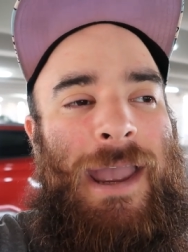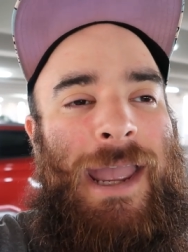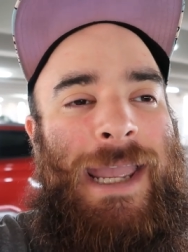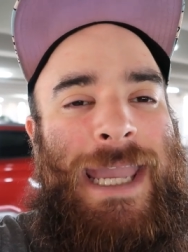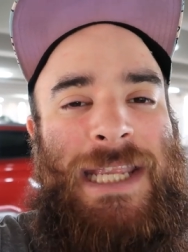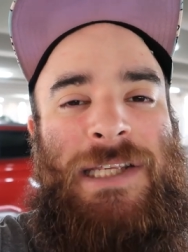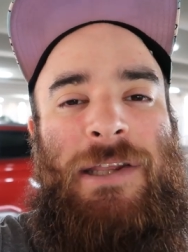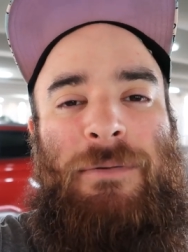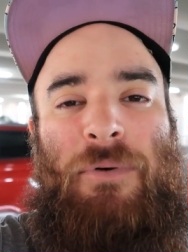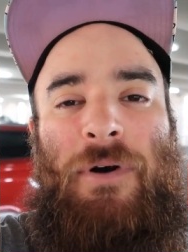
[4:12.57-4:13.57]
It gets to
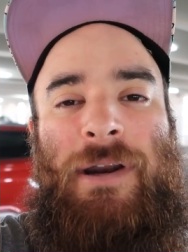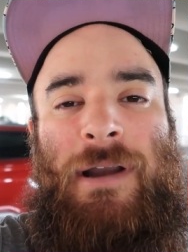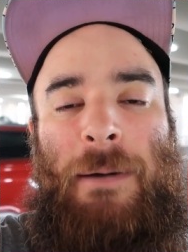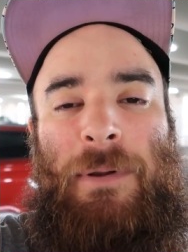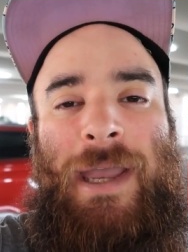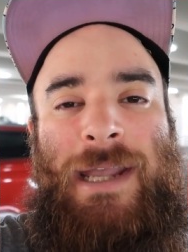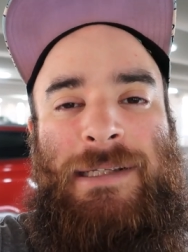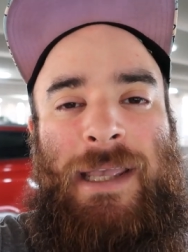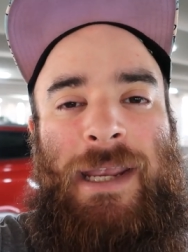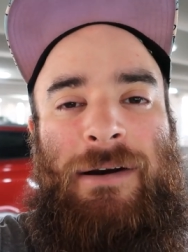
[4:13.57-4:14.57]
the point a couple
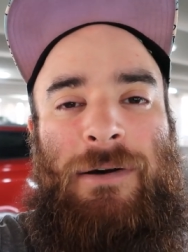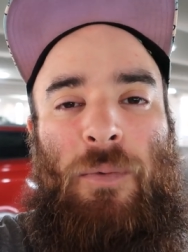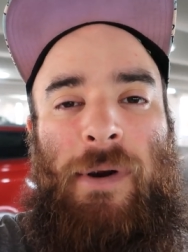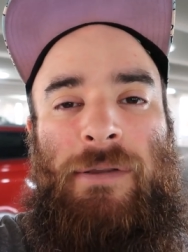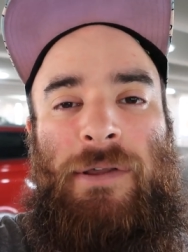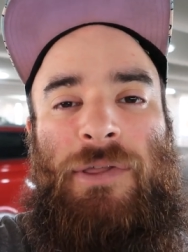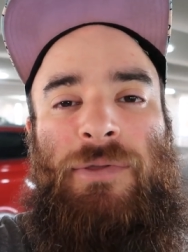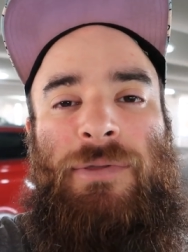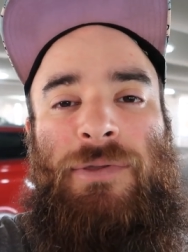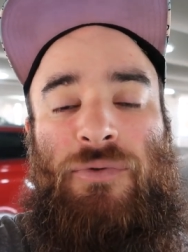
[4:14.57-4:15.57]
hands later where the
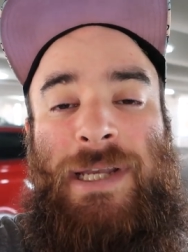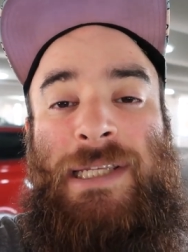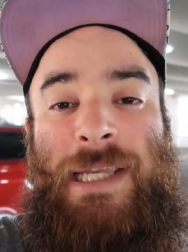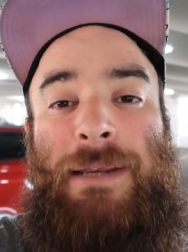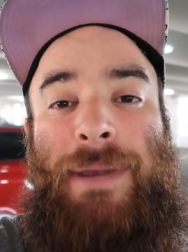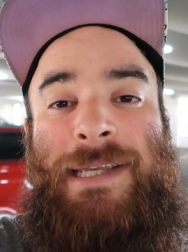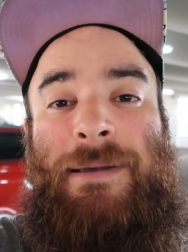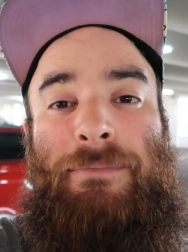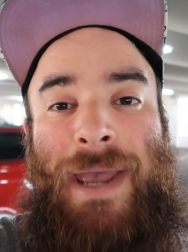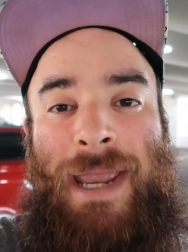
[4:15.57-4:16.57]
three seat makes
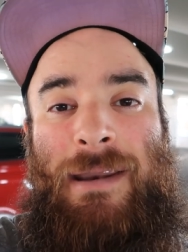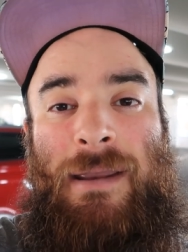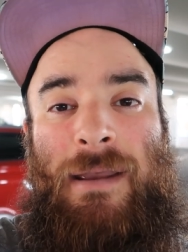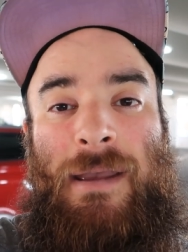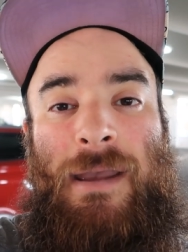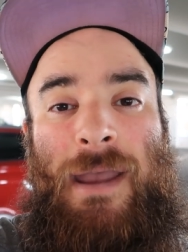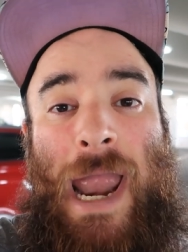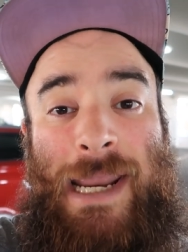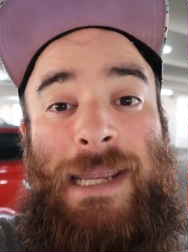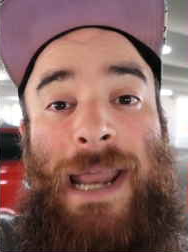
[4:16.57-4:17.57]
a bet
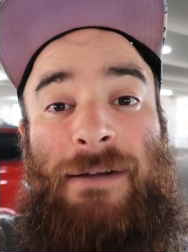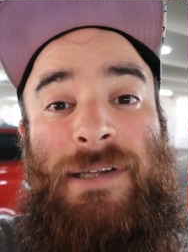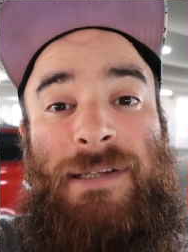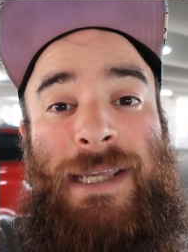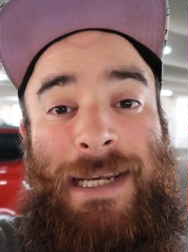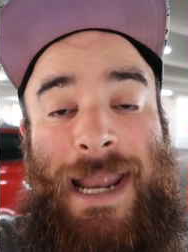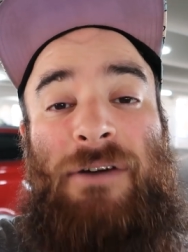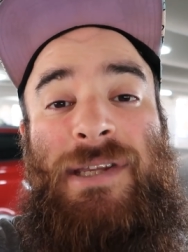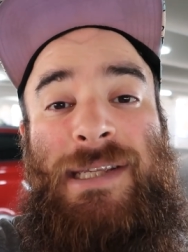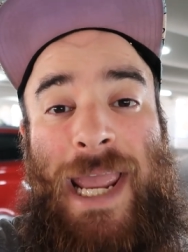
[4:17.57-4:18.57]
and he announces. He
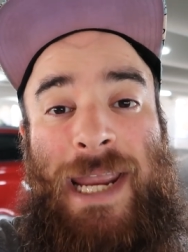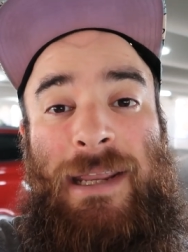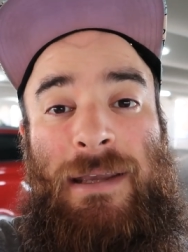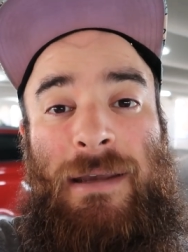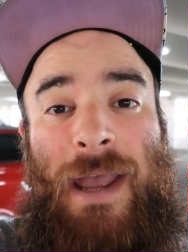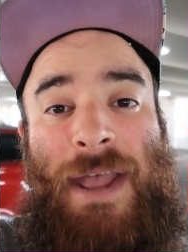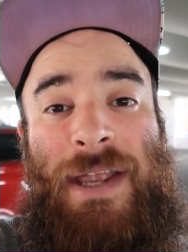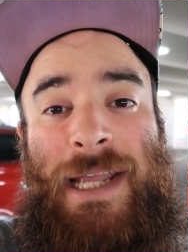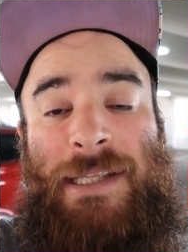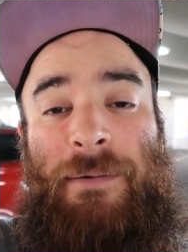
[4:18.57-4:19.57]
announces 80 and
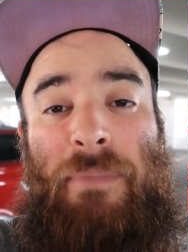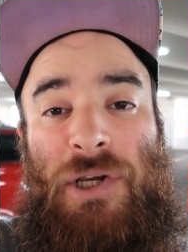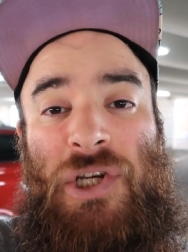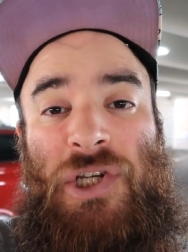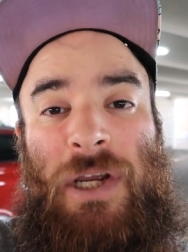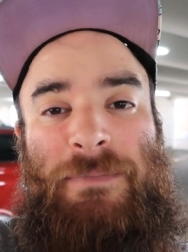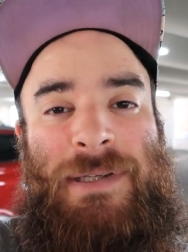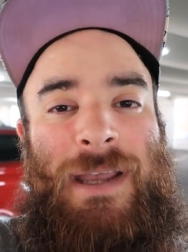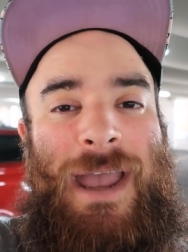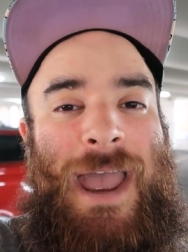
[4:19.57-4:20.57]
then gets a bunch of
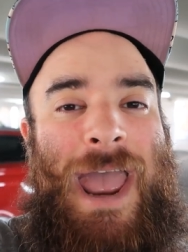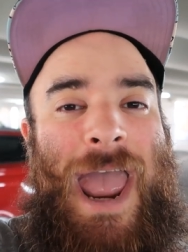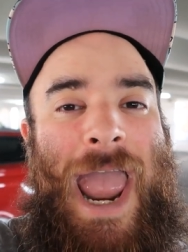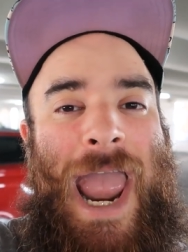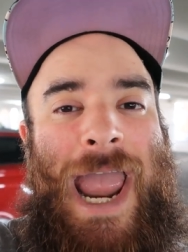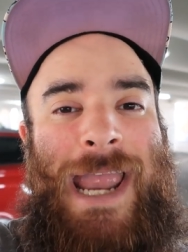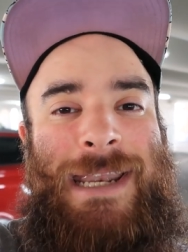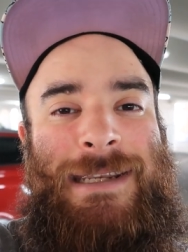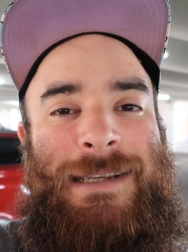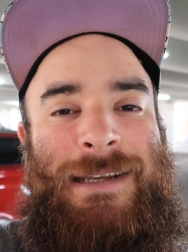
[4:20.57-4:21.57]
chips
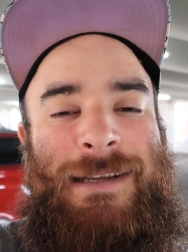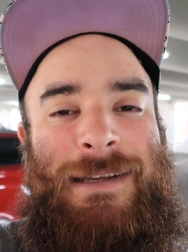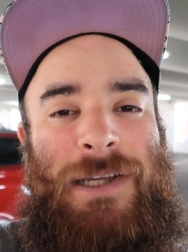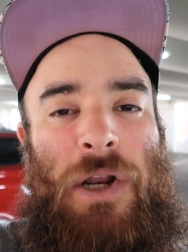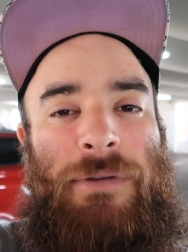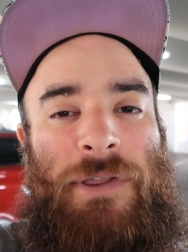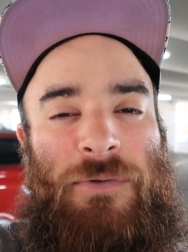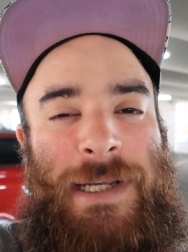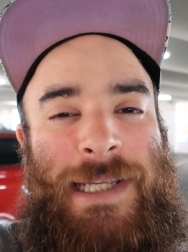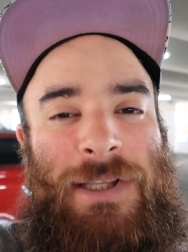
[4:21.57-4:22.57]
and you know the
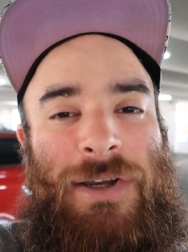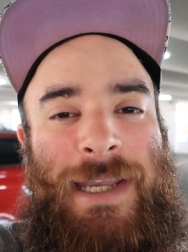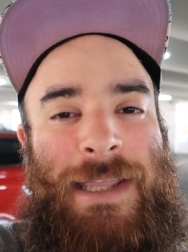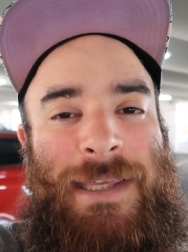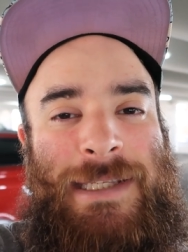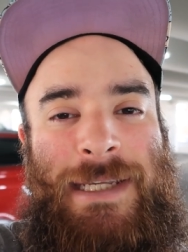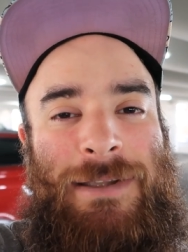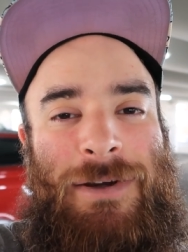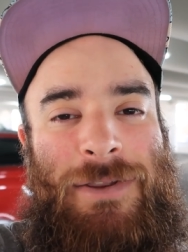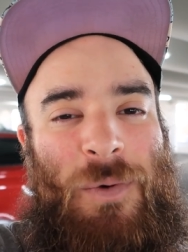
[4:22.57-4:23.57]
three seat looking at the
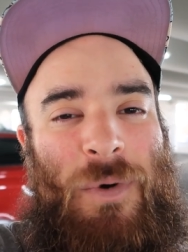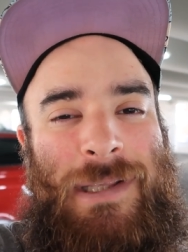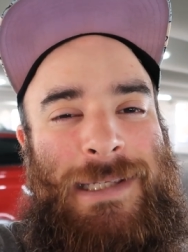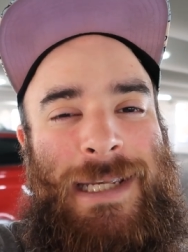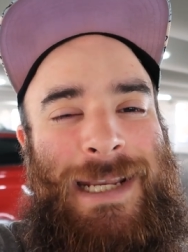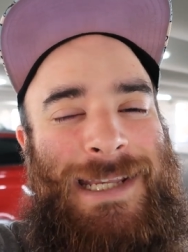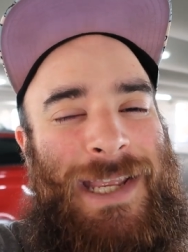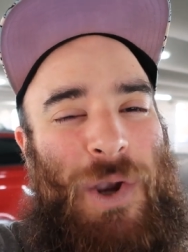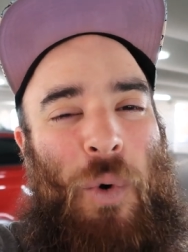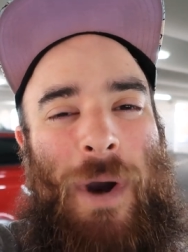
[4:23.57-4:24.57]
dealer the one seat
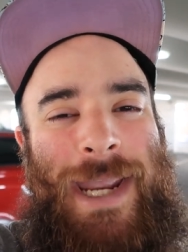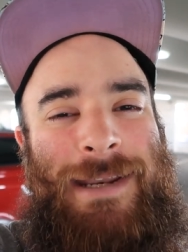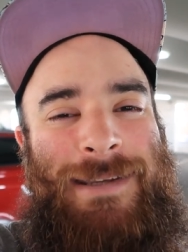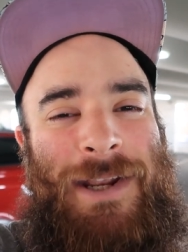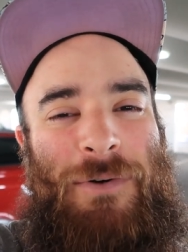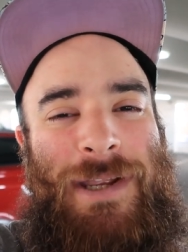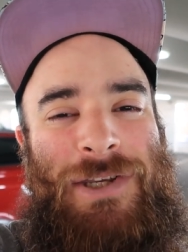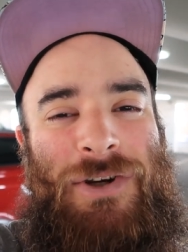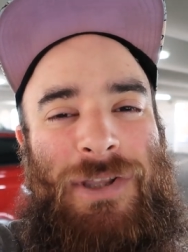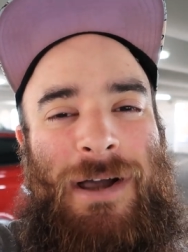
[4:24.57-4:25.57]
isn't quite you know in
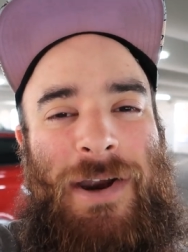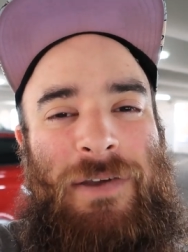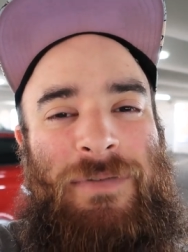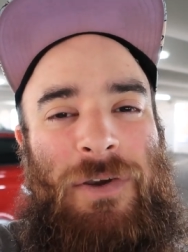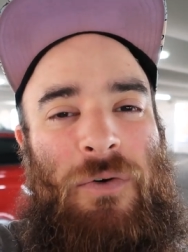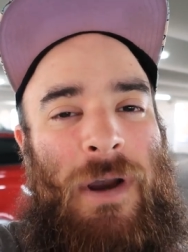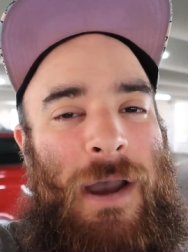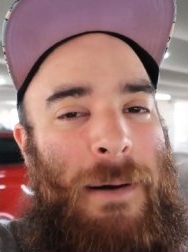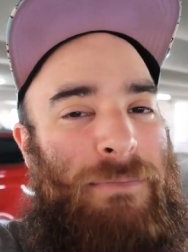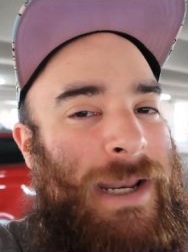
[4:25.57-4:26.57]
your line of view
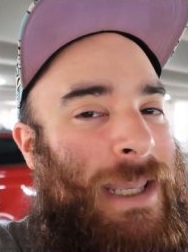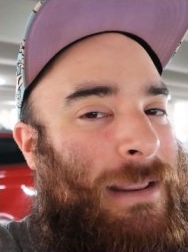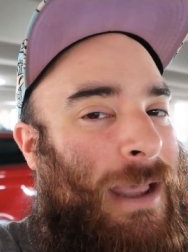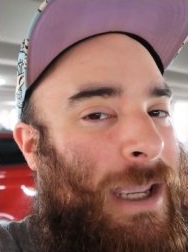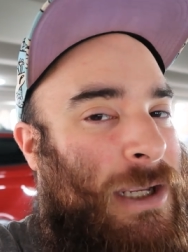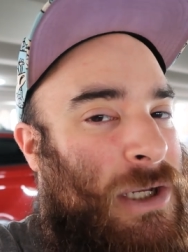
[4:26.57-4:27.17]
but he like